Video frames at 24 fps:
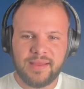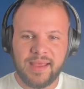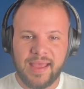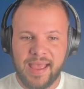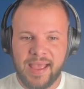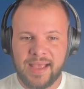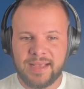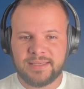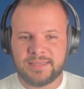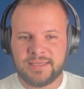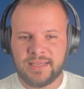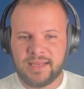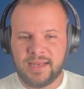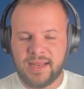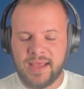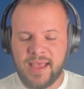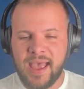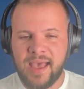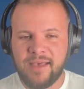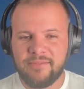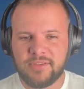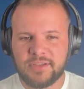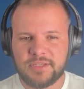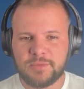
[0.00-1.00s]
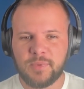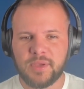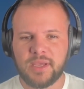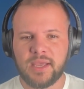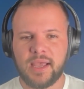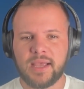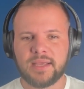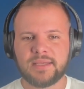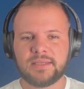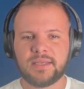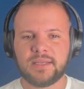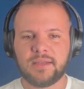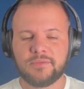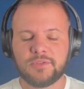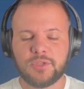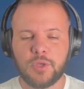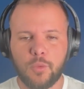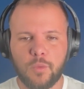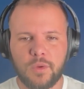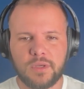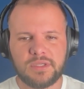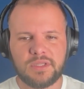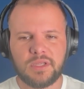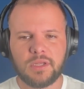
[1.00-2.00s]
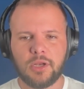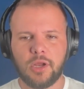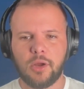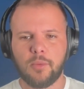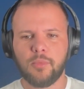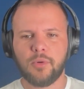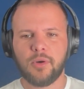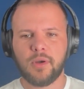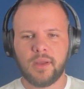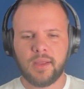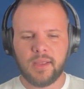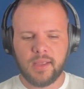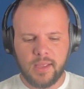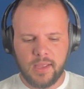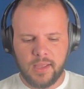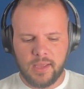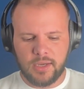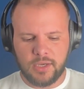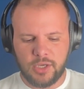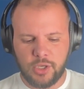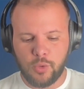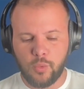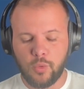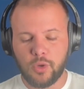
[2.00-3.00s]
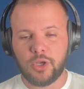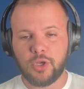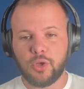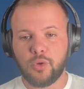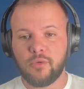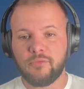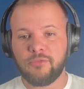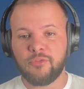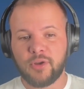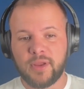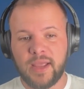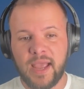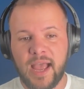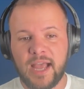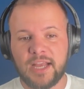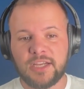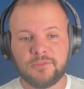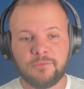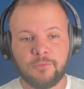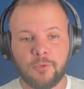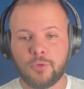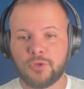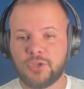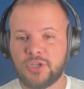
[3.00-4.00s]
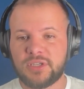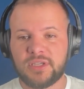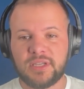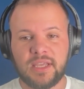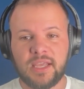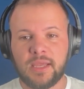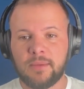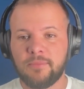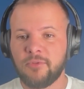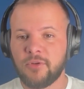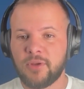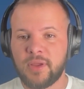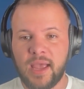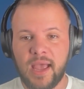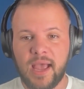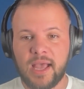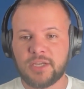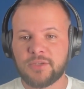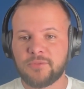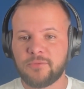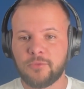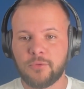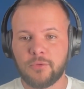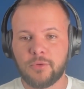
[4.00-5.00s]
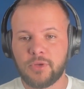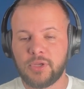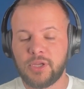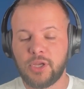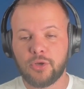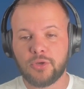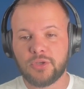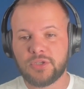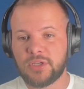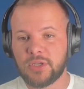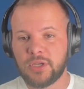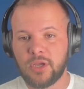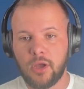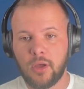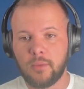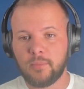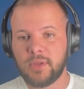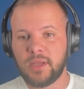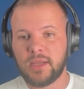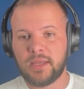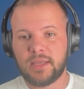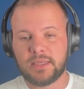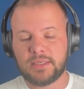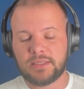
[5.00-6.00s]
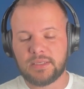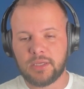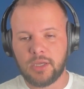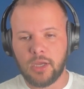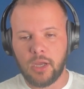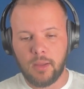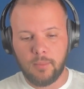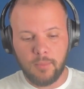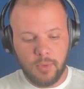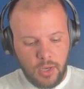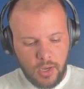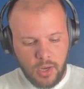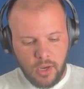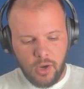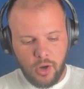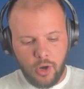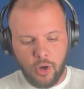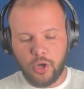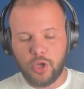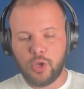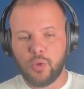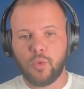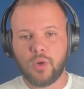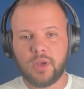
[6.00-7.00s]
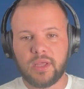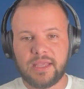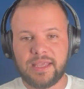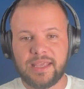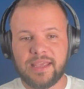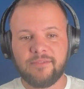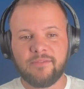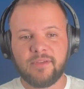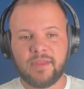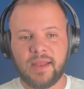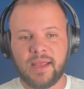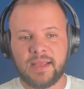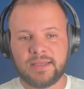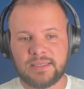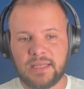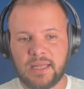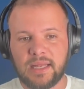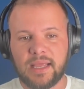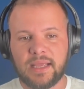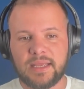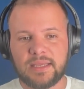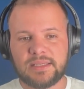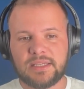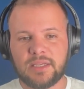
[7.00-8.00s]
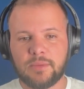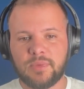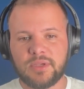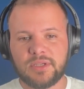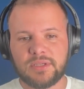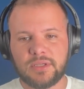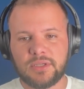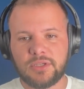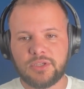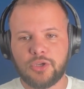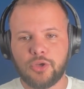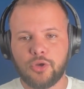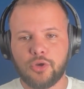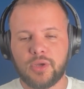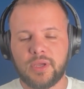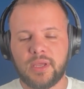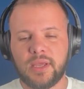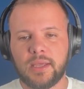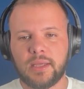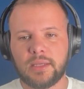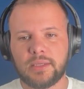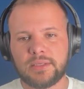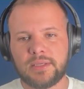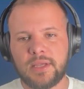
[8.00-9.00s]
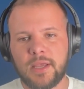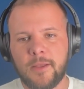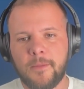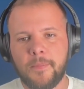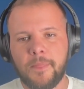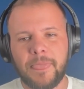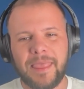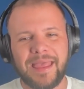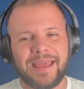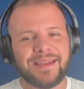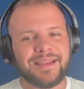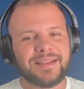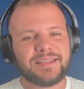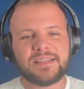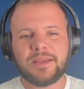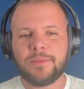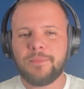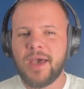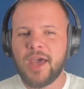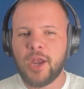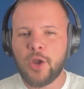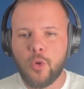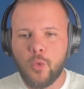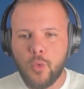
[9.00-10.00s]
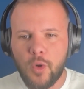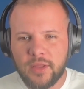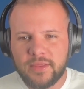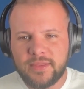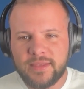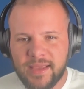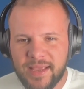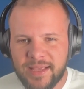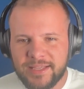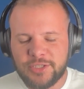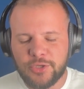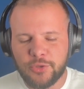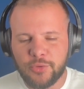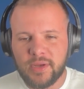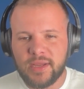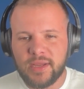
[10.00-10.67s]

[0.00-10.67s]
to exit, to have this big exit? If so, what's the number? Do you want to do it for cash flow just to keep your cash for years to come, decades to come? Or do you want to give it as a legacy business to your kids? It doesn't matter what the answer